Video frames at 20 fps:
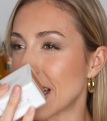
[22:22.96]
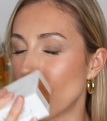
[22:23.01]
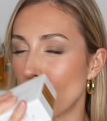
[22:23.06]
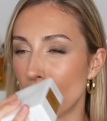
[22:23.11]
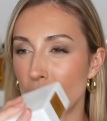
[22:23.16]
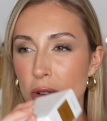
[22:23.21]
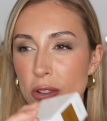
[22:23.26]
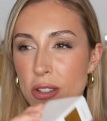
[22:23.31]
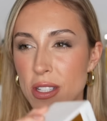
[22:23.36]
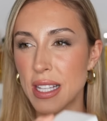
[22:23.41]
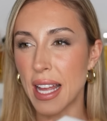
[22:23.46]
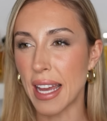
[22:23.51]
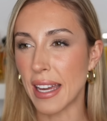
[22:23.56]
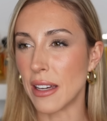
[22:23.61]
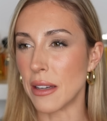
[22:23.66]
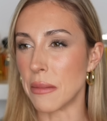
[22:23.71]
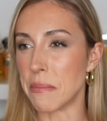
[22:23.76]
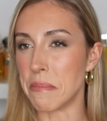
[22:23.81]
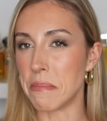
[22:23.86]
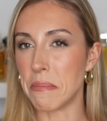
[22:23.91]
almost like
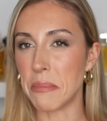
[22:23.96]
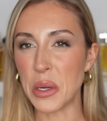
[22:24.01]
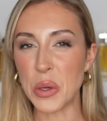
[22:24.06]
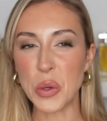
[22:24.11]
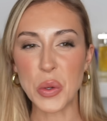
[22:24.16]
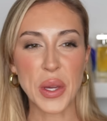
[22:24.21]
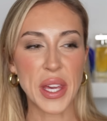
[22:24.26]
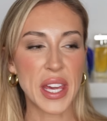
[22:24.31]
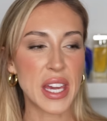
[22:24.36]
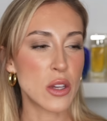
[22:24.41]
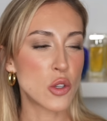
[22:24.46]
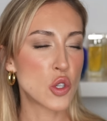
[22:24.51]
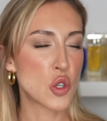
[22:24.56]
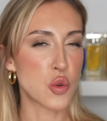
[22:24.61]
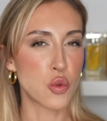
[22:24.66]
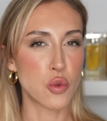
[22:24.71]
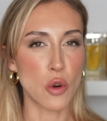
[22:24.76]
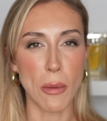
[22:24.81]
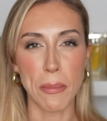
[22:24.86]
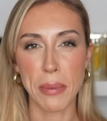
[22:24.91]
a milky
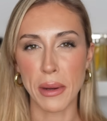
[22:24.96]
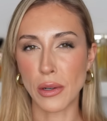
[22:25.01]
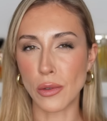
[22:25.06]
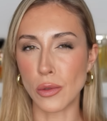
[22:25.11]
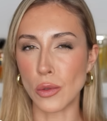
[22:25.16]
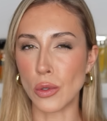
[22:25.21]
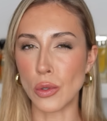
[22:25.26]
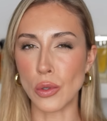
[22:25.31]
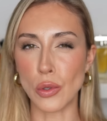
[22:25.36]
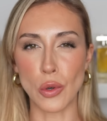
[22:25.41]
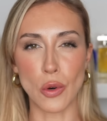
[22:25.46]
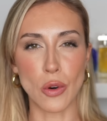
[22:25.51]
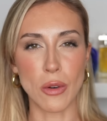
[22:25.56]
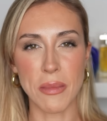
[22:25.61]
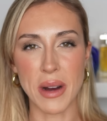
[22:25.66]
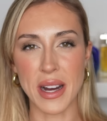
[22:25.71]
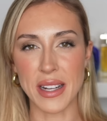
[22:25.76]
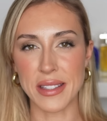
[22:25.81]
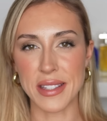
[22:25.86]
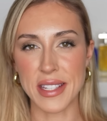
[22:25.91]
tropical
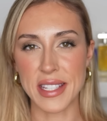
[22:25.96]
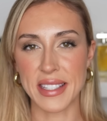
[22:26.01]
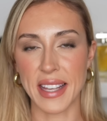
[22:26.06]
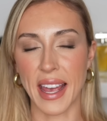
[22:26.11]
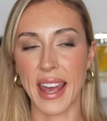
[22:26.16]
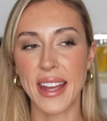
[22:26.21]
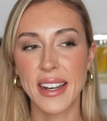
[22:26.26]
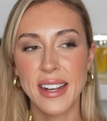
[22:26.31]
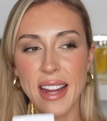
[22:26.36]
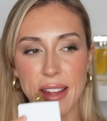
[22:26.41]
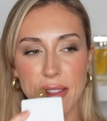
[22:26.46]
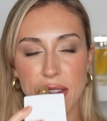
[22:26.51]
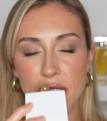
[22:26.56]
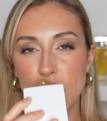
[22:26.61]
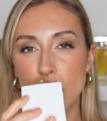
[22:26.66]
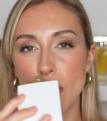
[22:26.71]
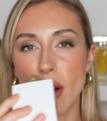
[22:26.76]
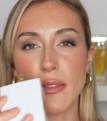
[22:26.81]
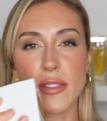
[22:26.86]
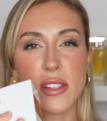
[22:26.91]
gourmand scent. I
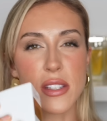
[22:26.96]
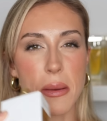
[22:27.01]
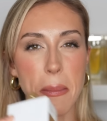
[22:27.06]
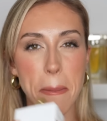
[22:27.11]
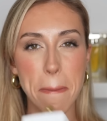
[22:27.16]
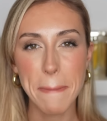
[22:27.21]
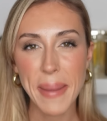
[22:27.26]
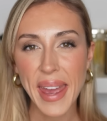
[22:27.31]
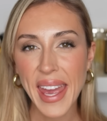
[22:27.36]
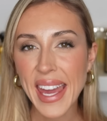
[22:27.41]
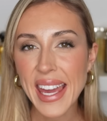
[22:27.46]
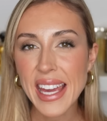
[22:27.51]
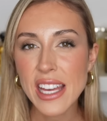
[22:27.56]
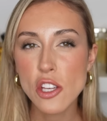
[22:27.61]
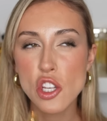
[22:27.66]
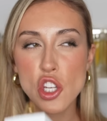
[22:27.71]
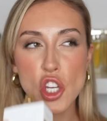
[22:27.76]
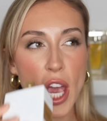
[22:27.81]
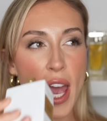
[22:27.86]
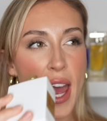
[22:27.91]
think you have some
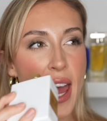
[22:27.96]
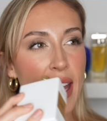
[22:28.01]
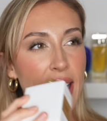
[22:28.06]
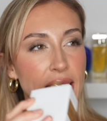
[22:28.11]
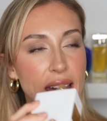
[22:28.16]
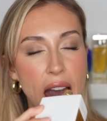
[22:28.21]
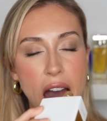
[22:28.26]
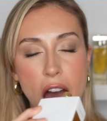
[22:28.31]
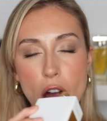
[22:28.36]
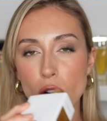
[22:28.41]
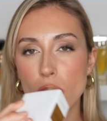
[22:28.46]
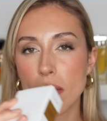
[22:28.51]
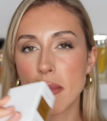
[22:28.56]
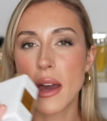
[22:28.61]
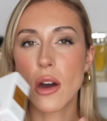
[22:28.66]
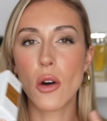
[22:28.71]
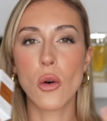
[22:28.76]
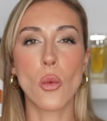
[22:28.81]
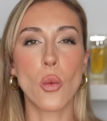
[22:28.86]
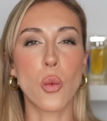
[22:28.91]
peach,
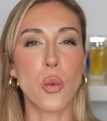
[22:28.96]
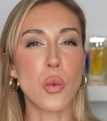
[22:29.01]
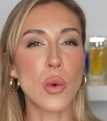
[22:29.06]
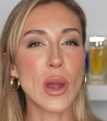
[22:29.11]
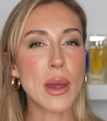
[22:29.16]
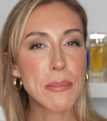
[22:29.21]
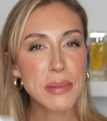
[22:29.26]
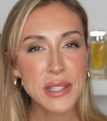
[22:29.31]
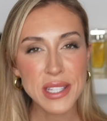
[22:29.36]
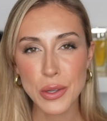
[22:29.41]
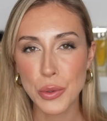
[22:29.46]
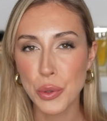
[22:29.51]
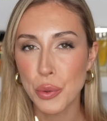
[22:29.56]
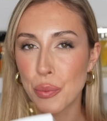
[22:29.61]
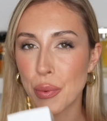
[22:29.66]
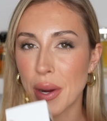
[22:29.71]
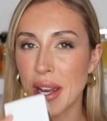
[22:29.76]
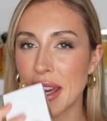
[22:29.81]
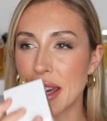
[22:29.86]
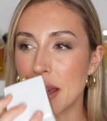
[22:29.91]
caramel, whipped
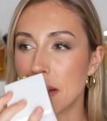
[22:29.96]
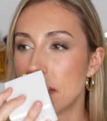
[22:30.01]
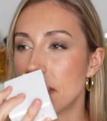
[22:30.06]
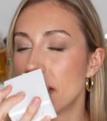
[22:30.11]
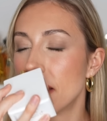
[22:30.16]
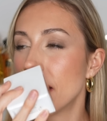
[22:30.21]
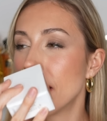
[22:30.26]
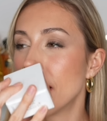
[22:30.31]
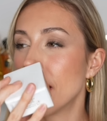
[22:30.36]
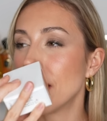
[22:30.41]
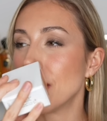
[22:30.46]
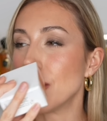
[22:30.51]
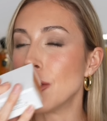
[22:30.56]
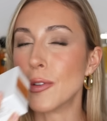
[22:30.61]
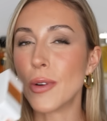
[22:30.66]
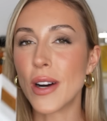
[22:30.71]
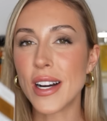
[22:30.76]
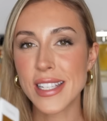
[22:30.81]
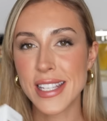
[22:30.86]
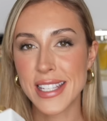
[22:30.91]
cream.
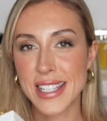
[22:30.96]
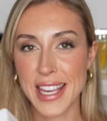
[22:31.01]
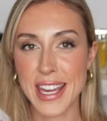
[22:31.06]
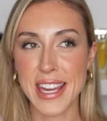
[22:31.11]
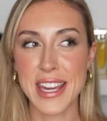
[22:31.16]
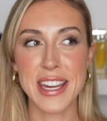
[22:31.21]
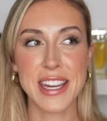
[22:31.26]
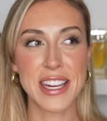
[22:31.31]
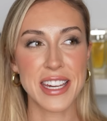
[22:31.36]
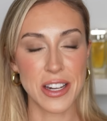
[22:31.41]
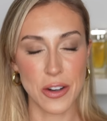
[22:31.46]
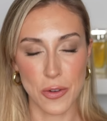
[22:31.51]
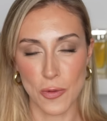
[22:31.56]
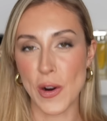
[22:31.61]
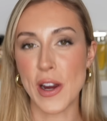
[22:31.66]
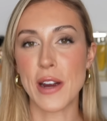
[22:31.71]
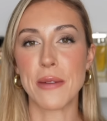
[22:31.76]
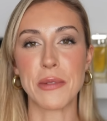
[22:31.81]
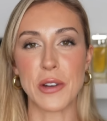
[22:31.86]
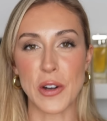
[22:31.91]
You are seeing
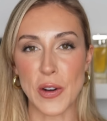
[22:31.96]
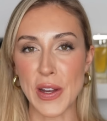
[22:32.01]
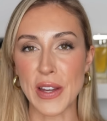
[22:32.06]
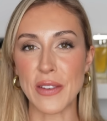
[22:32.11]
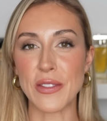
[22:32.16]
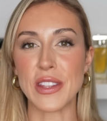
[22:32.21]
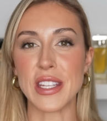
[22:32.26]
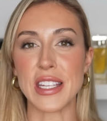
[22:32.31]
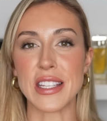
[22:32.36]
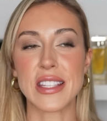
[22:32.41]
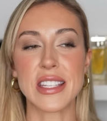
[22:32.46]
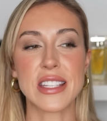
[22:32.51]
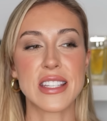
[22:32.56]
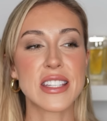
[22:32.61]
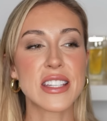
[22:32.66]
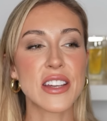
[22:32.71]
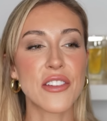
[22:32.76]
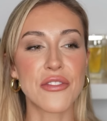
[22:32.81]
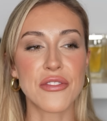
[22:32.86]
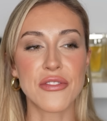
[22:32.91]
where I'm going with this. This
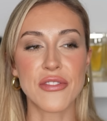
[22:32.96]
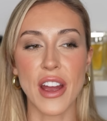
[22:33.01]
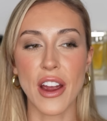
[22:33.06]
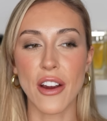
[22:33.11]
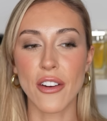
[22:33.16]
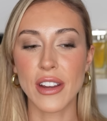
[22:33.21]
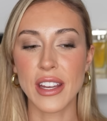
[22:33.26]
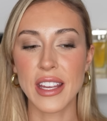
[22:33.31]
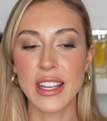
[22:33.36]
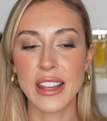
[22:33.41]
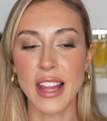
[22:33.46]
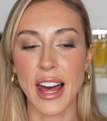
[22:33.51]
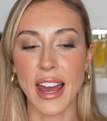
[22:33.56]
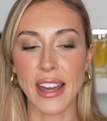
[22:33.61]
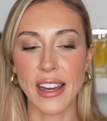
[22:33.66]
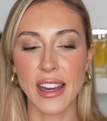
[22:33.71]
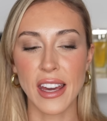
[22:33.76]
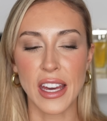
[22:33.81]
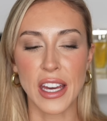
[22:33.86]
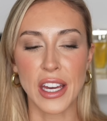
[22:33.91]
is a very
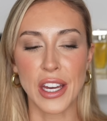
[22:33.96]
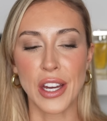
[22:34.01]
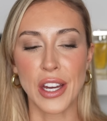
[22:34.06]
like,